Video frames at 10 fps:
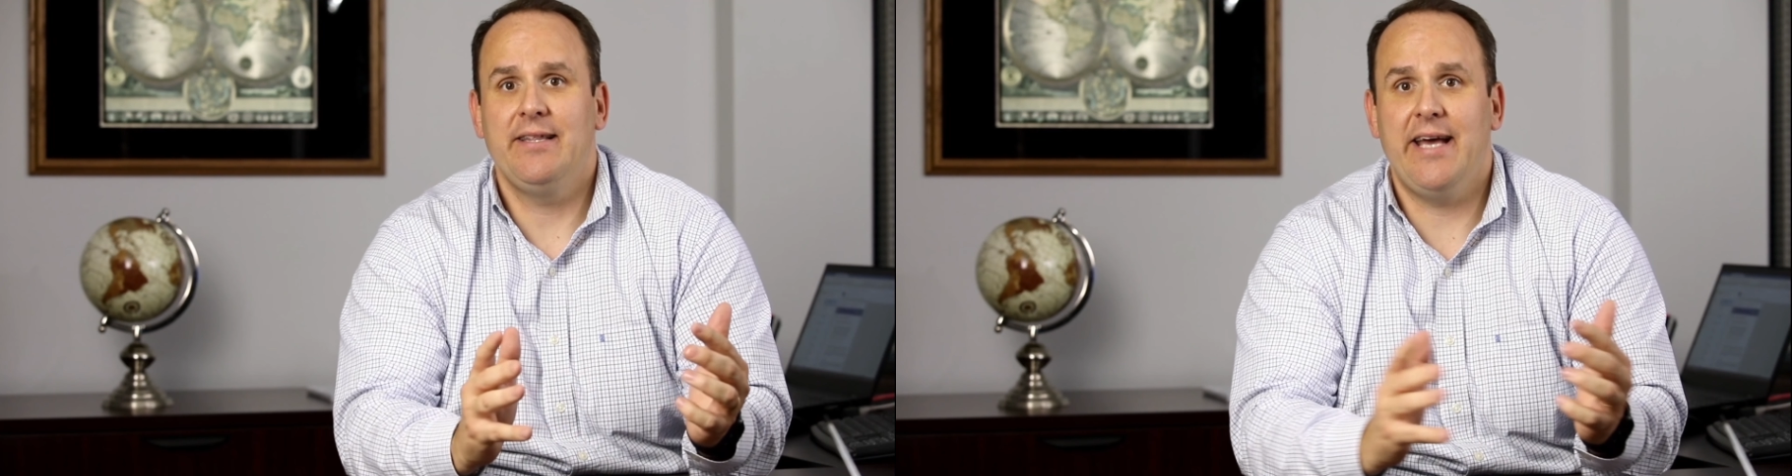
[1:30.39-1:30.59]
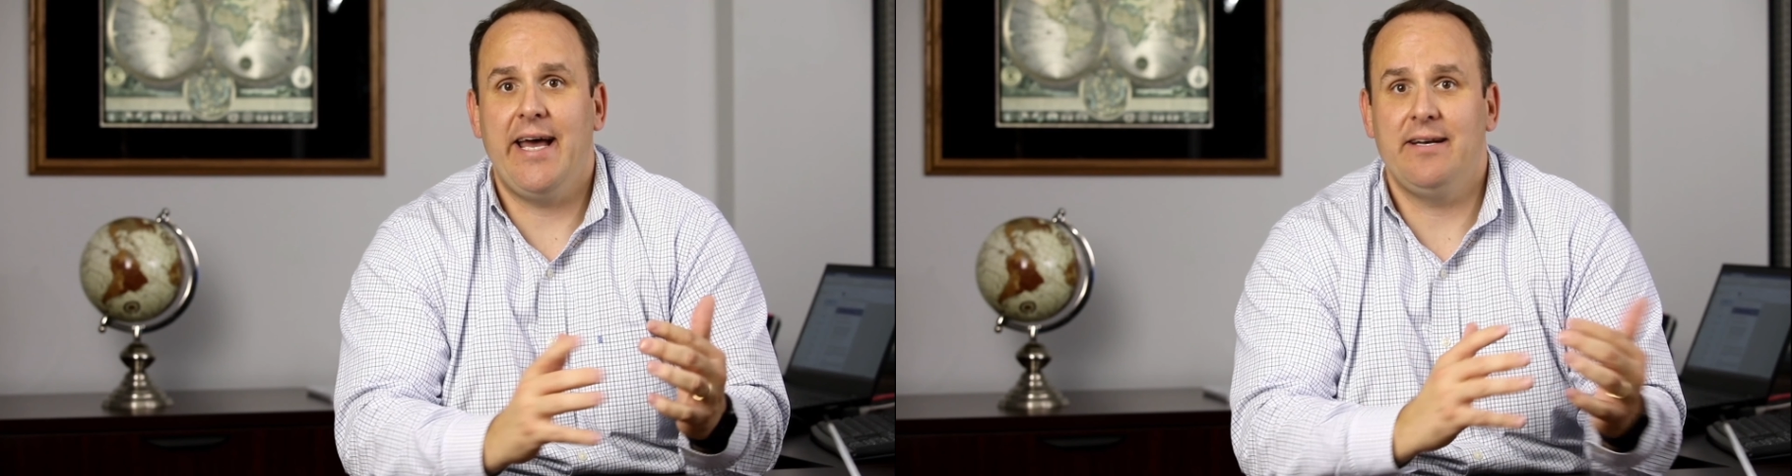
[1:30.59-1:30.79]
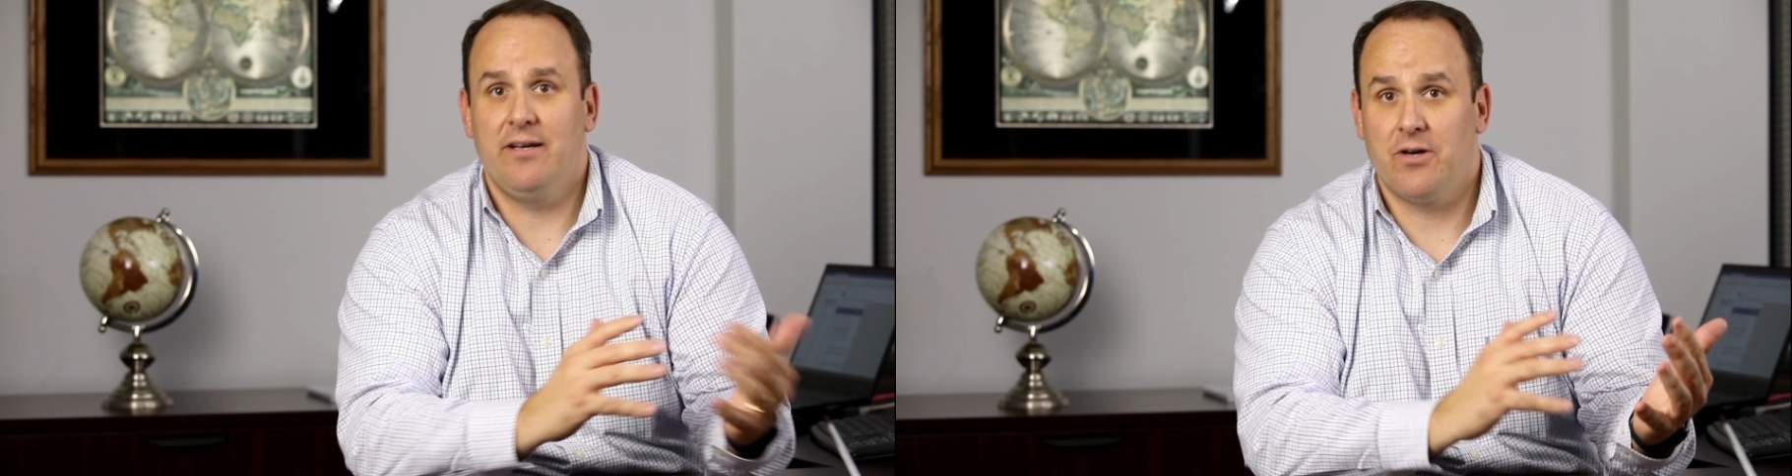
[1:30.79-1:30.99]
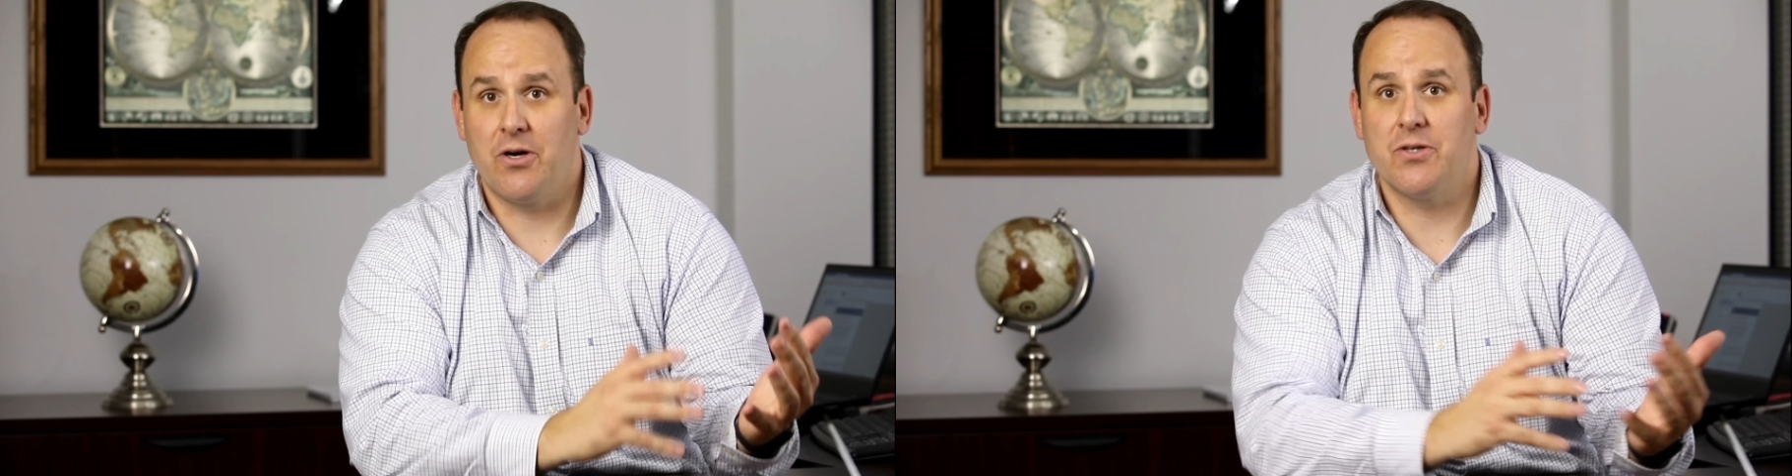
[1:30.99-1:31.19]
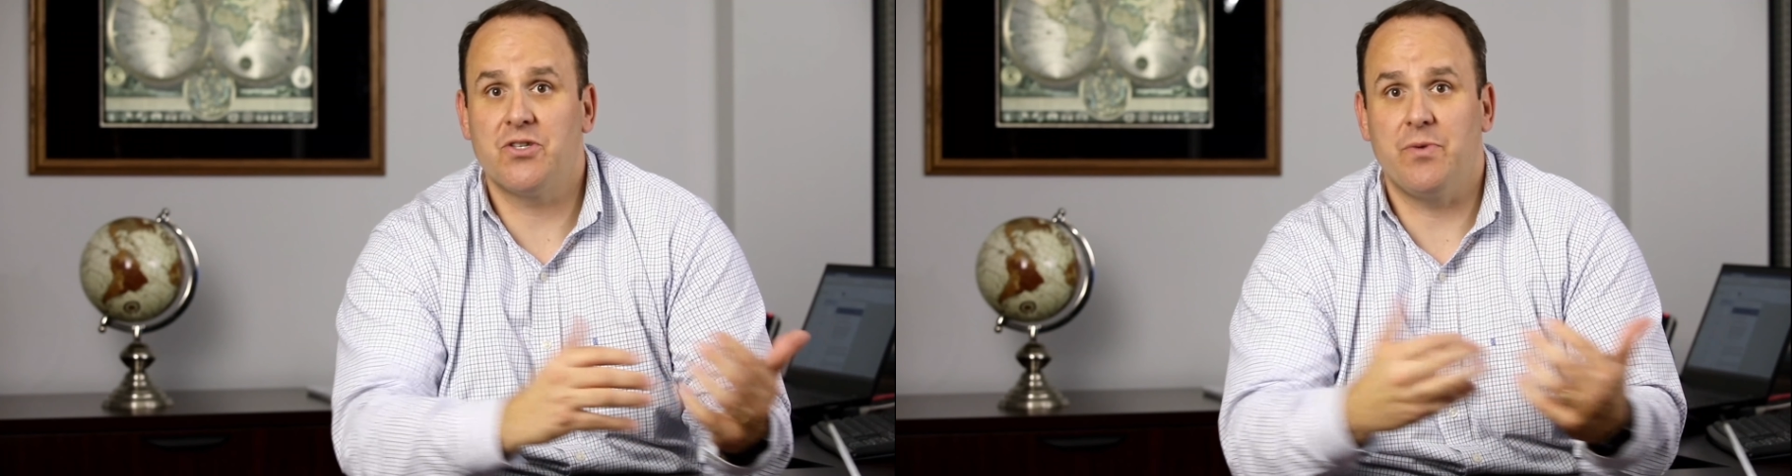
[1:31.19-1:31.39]
that
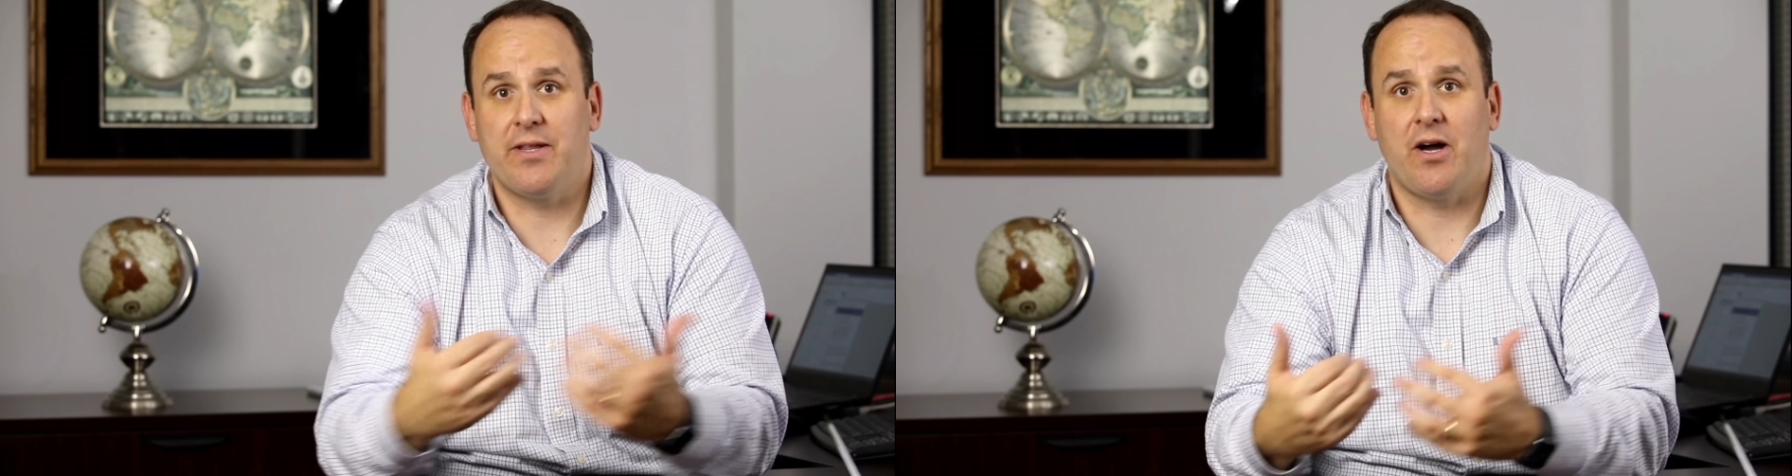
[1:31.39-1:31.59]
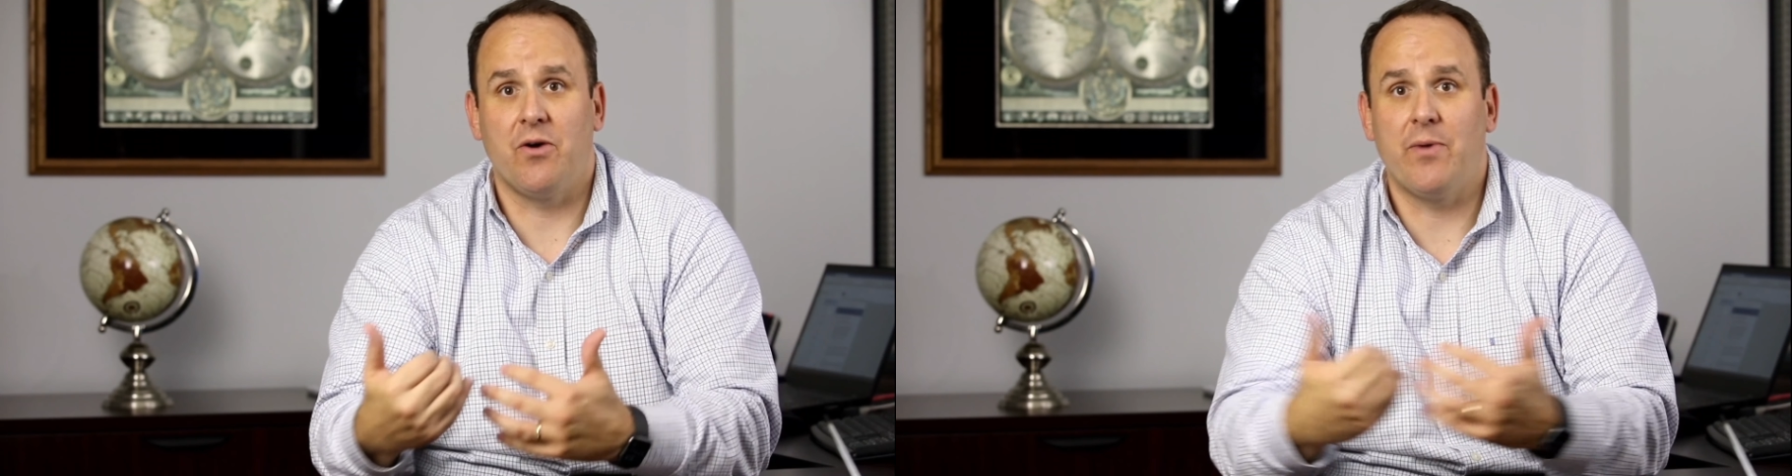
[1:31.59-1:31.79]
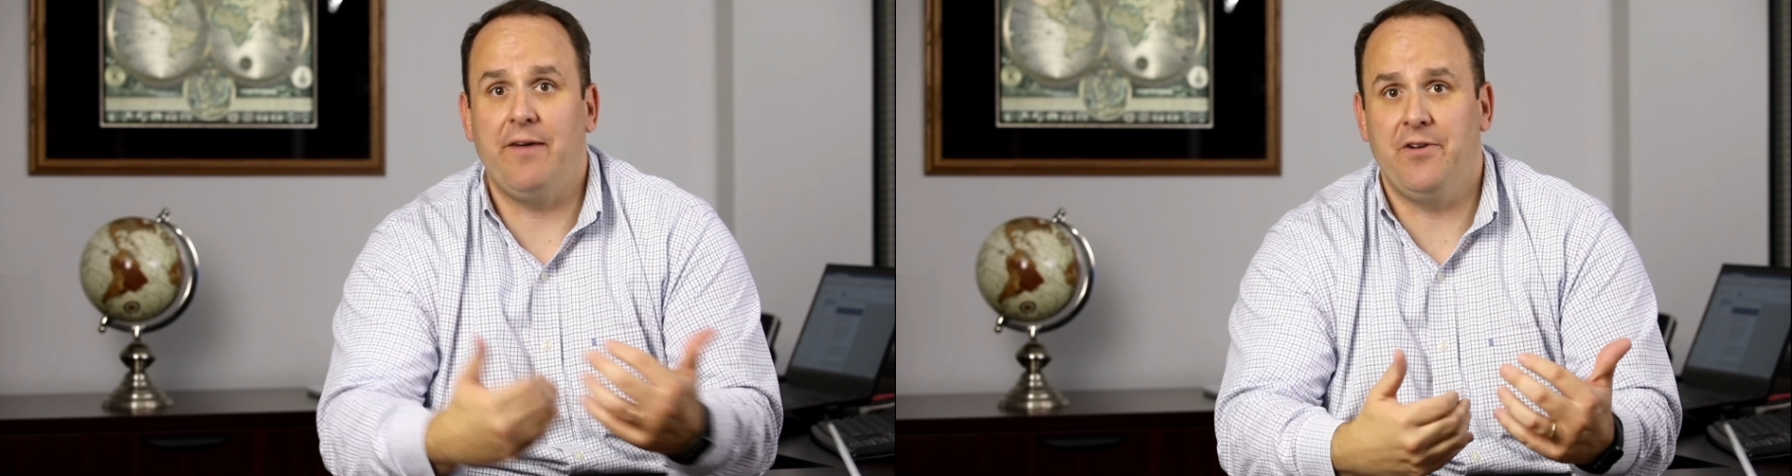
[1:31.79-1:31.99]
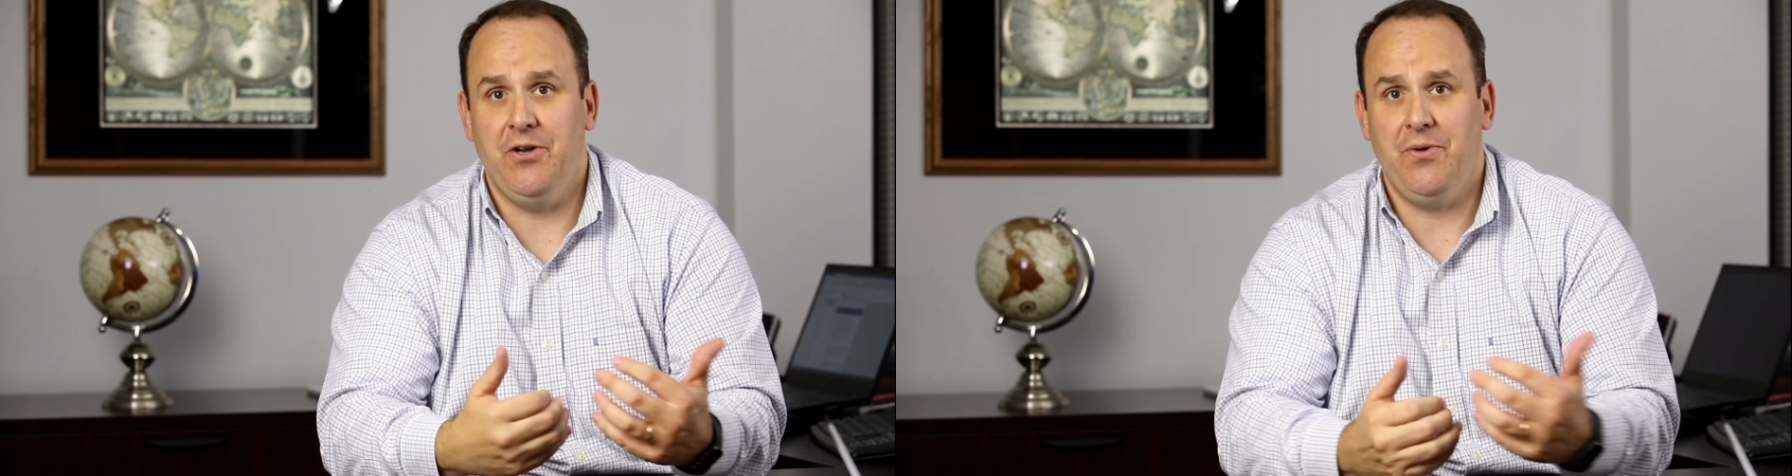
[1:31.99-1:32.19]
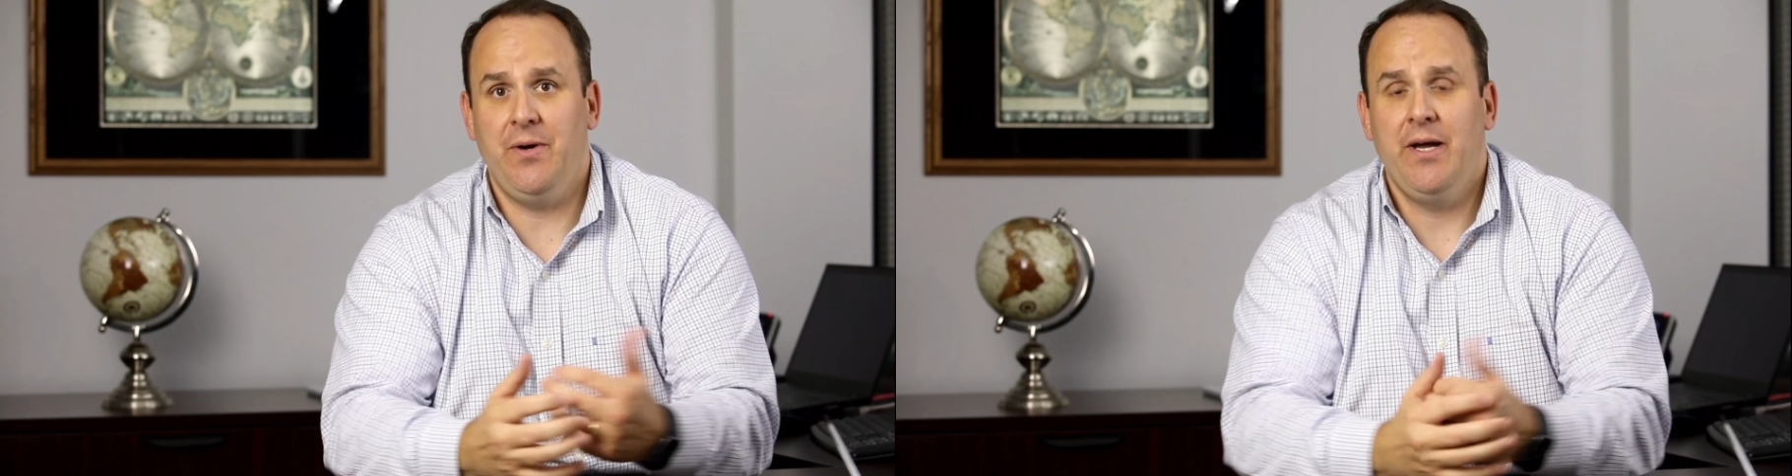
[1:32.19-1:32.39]
hurts with our
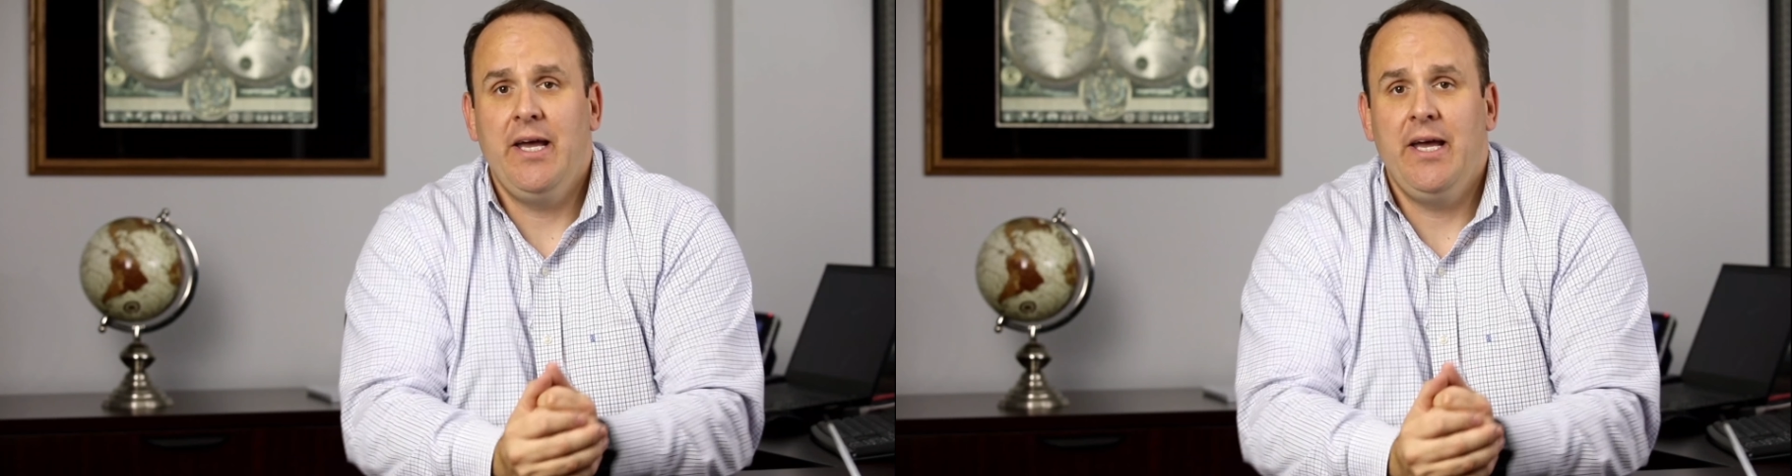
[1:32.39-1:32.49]
revenue.